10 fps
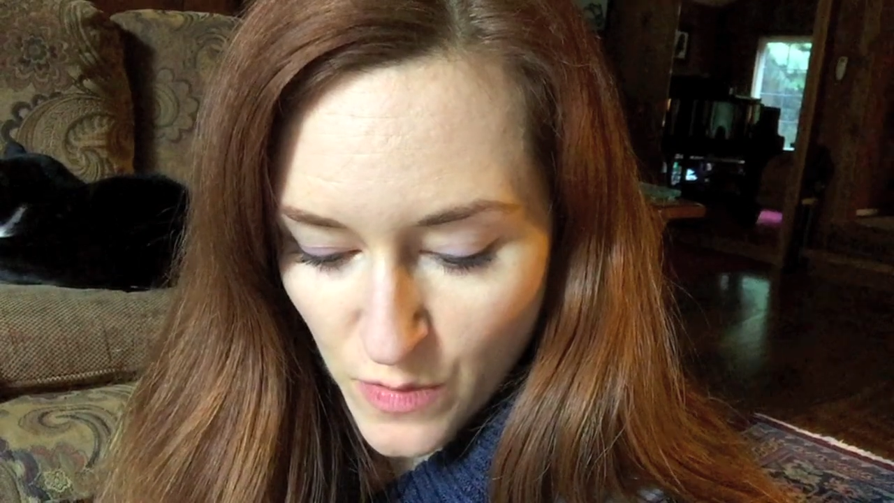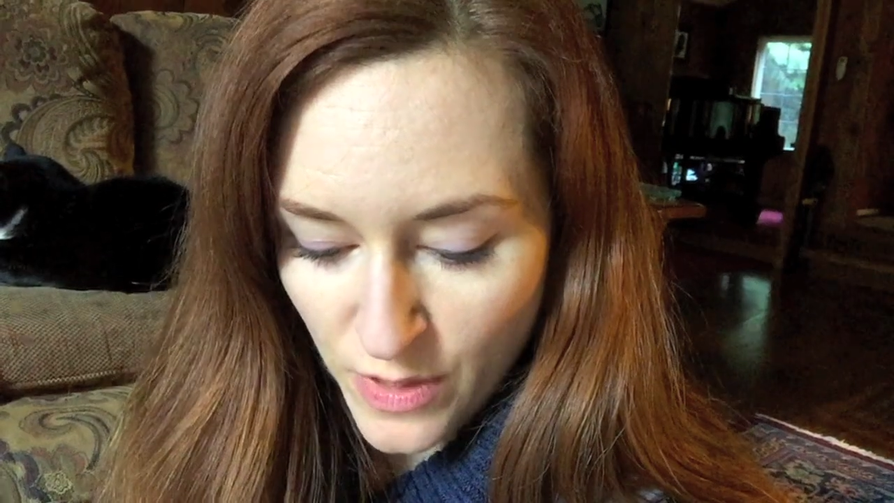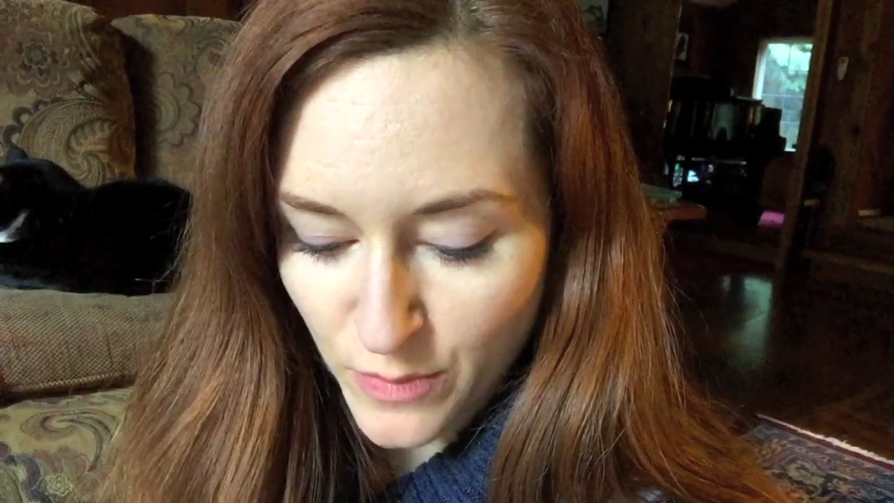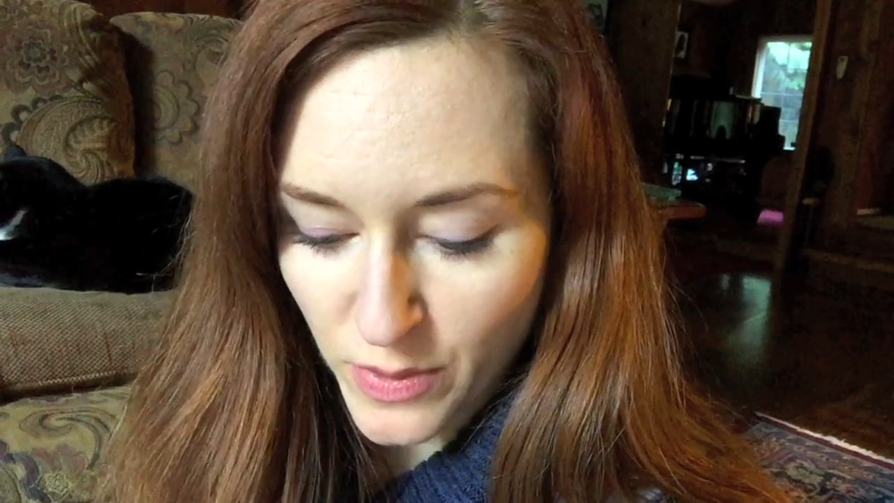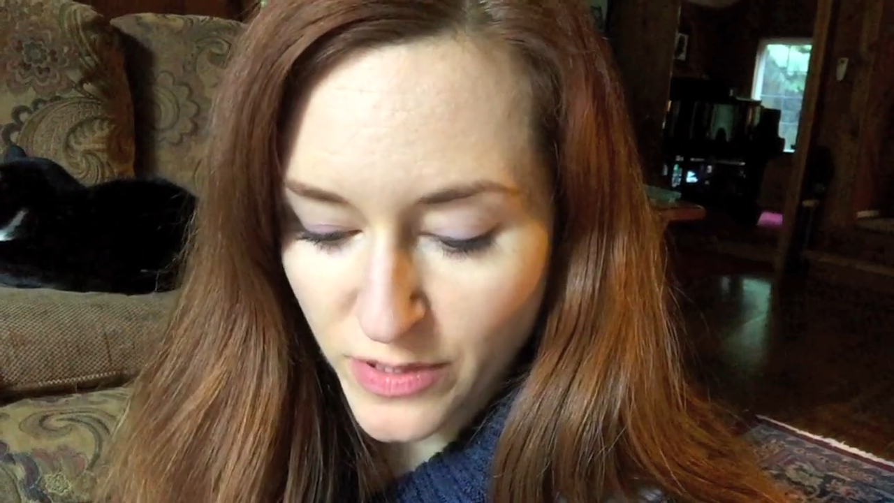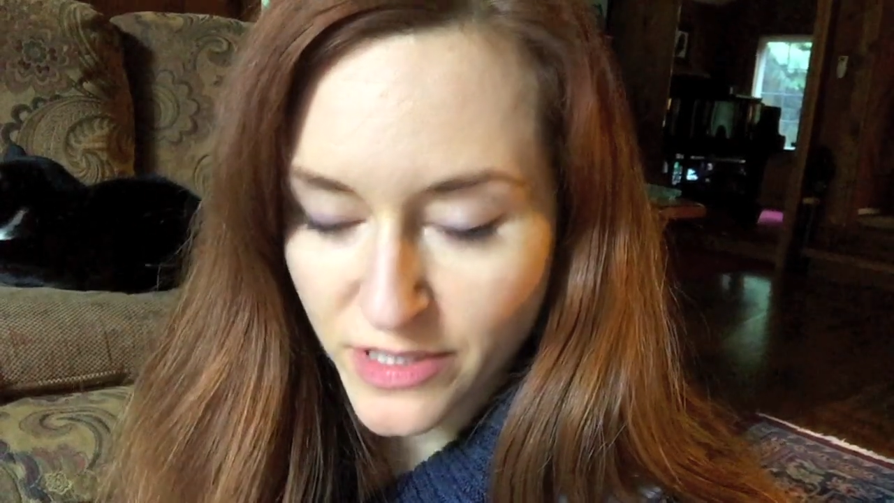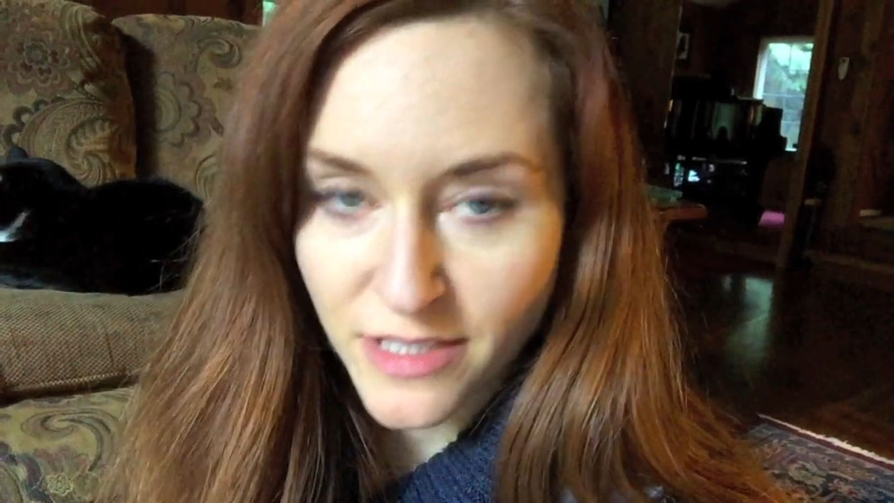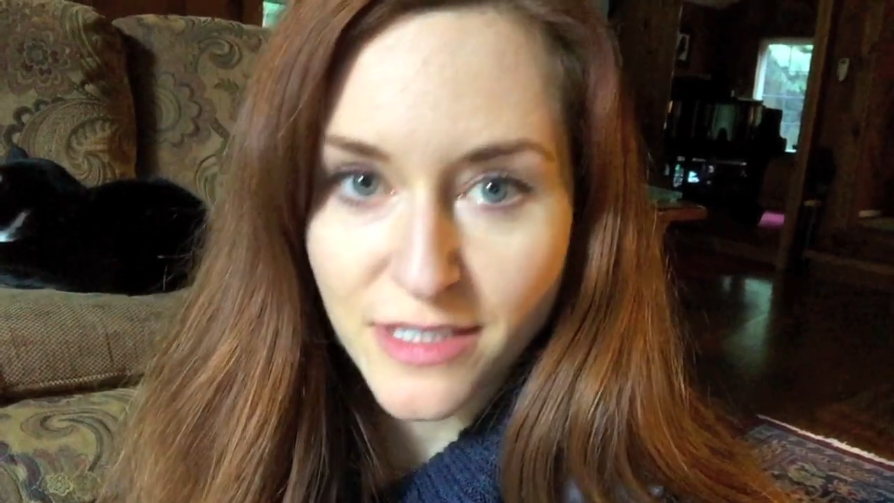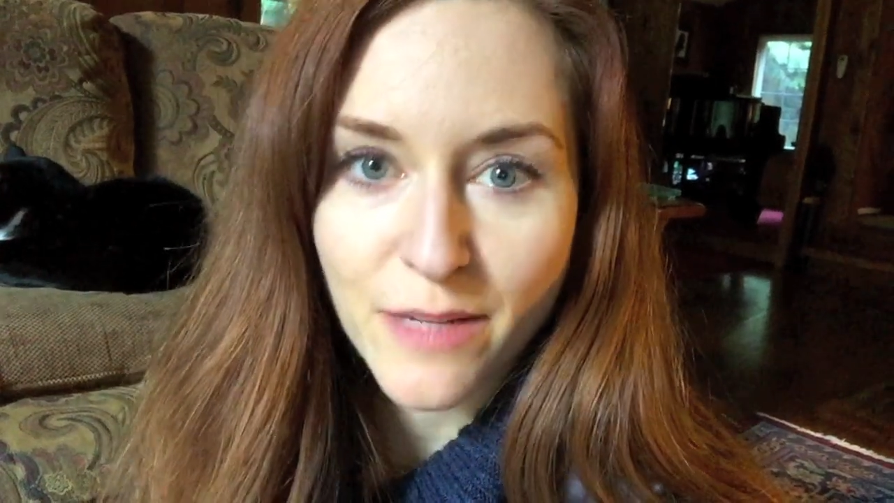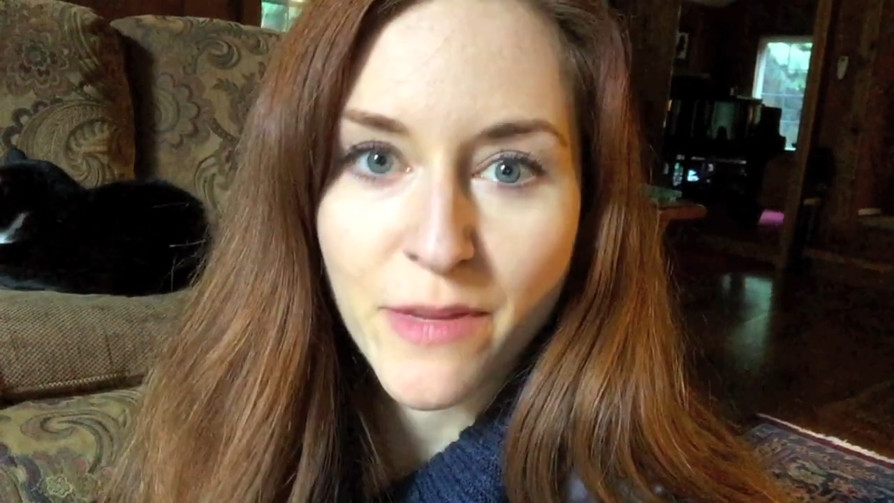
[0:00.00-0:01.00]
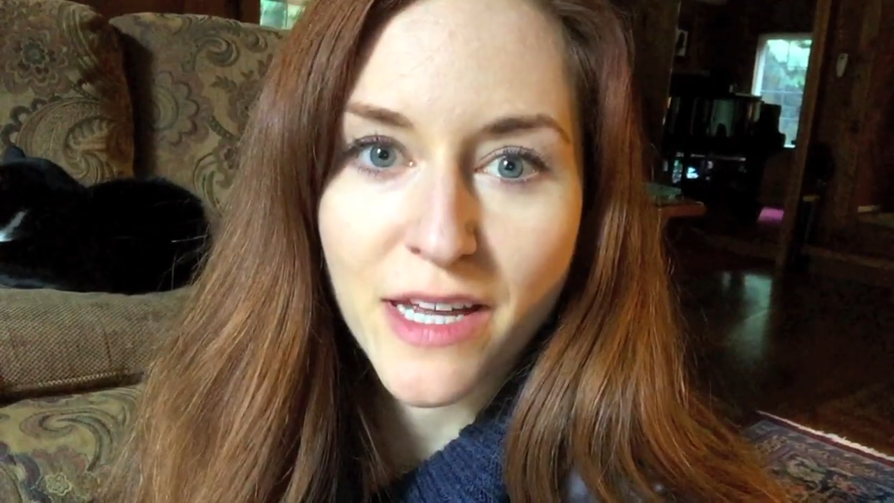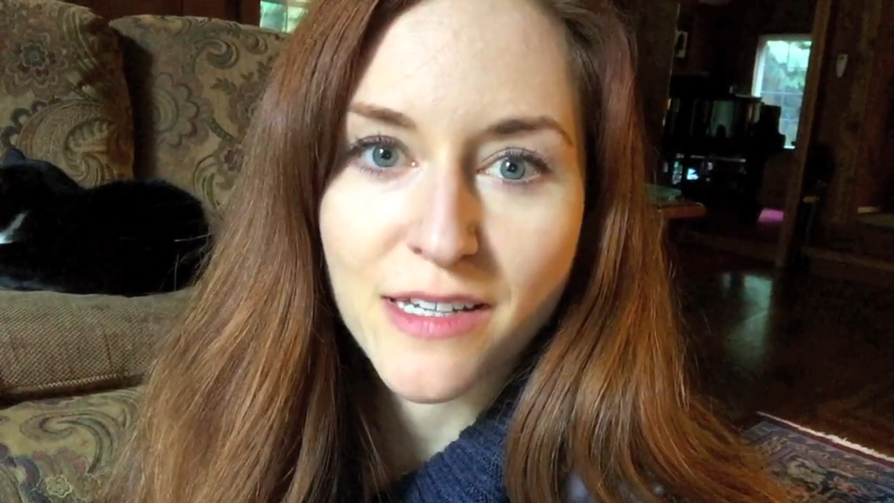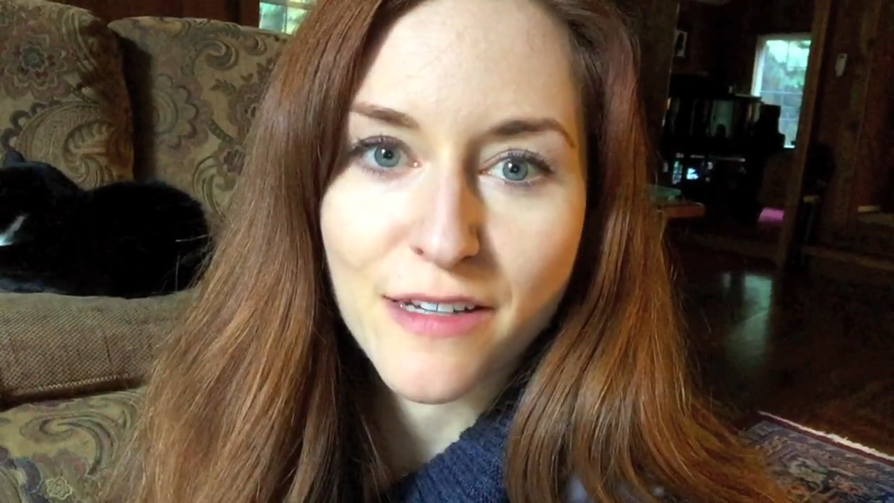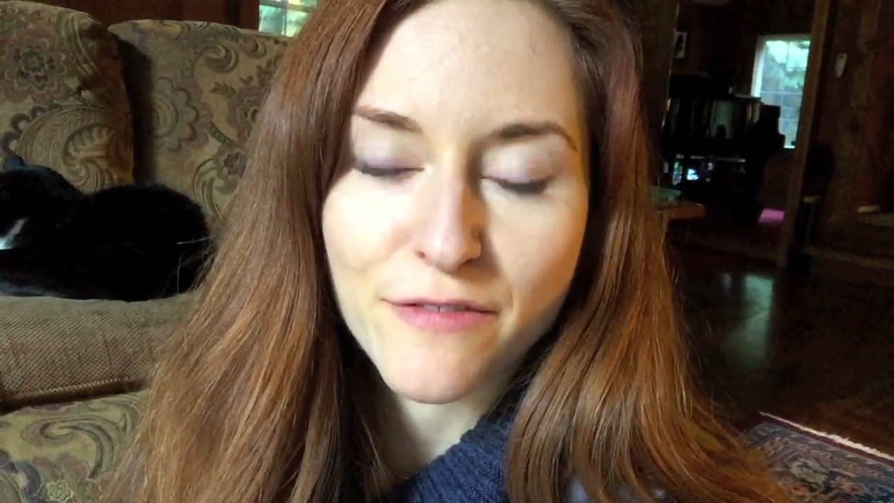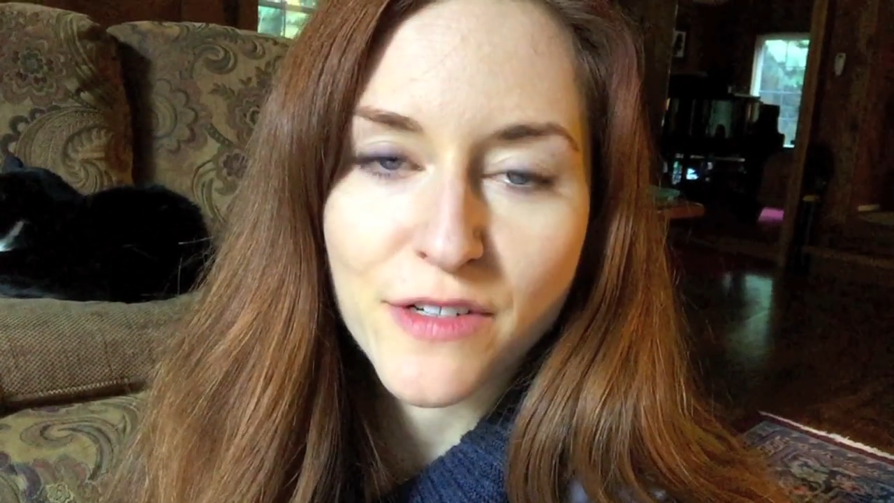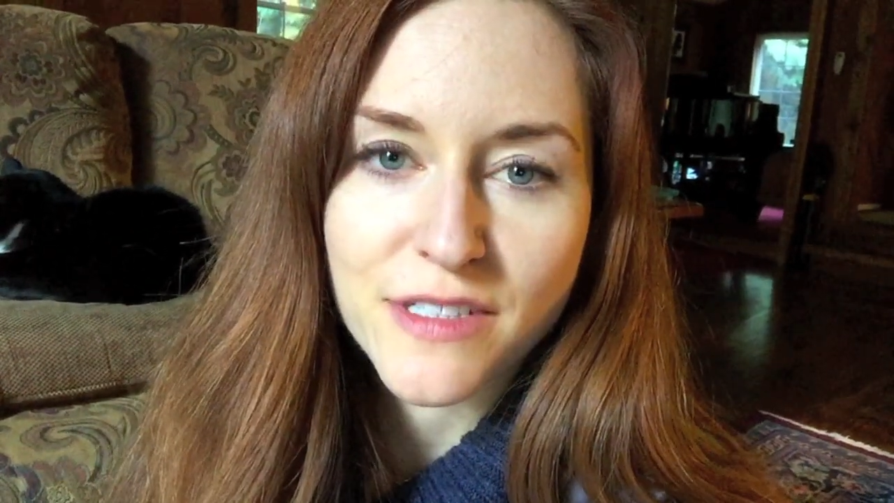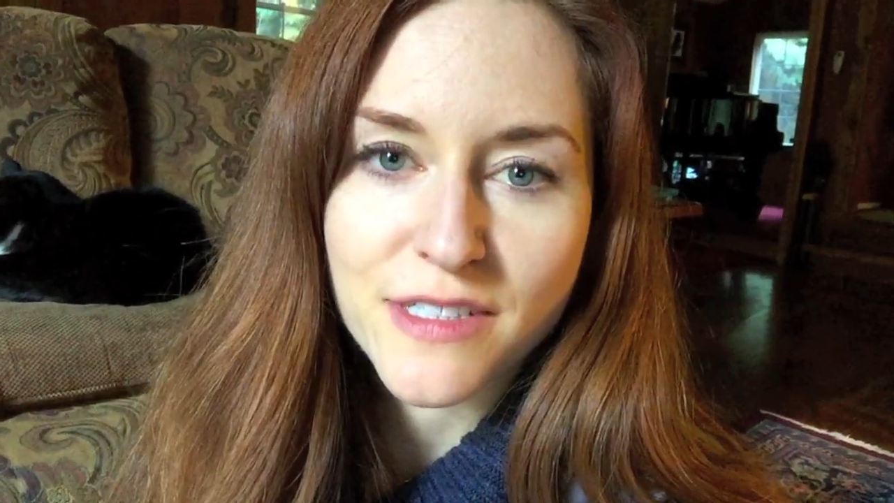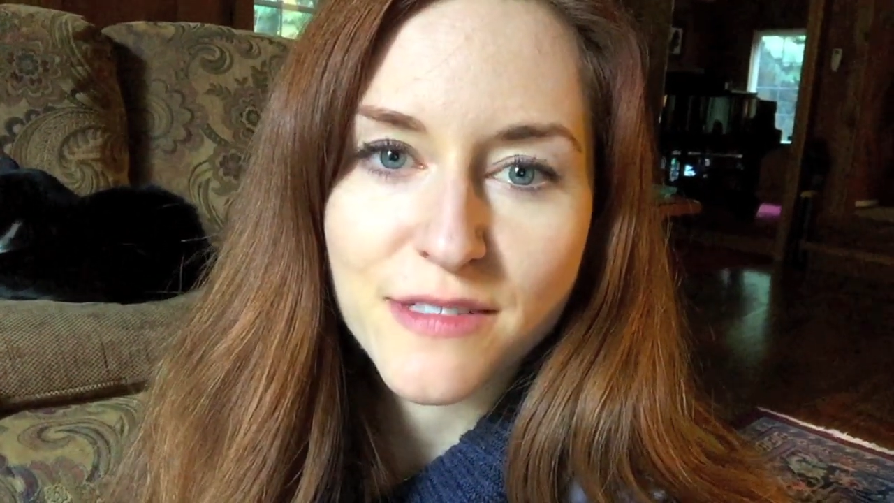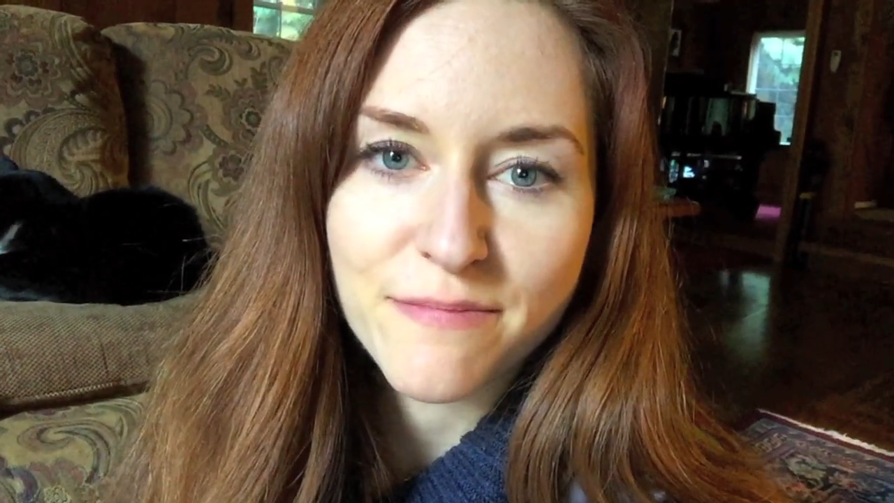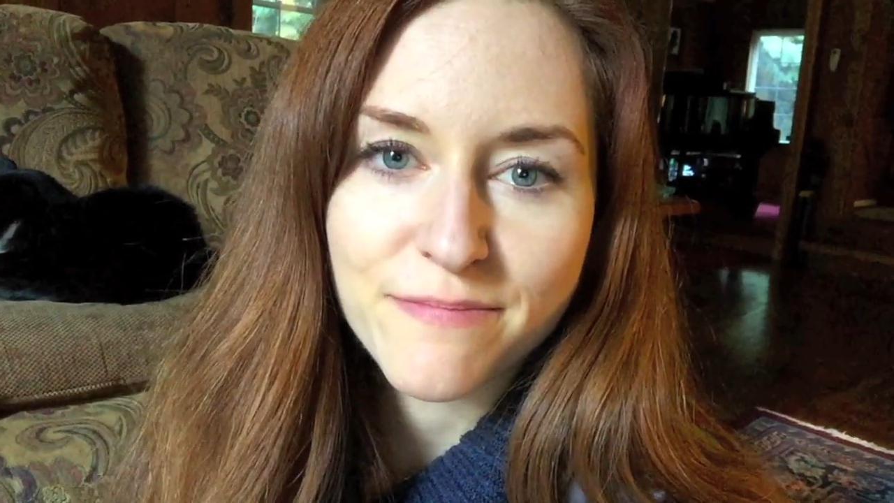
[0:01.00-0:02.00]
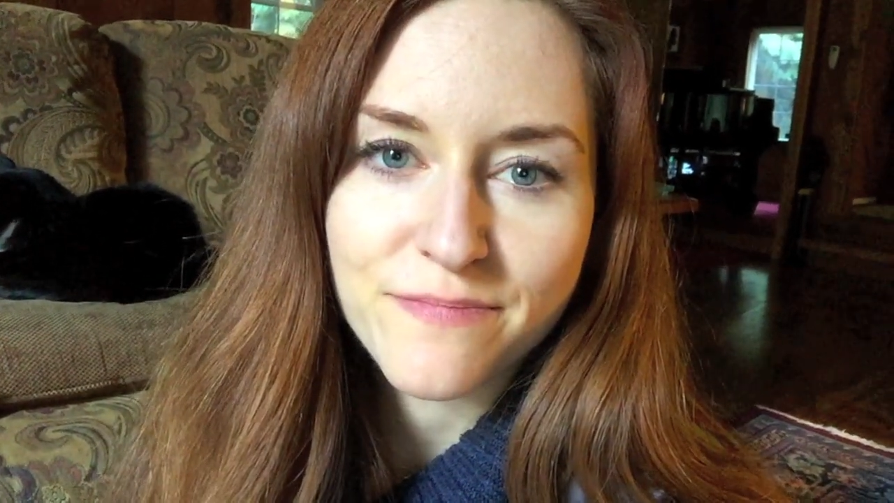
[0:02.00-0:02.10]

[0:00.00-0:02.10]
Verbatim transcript: One person can make a difference.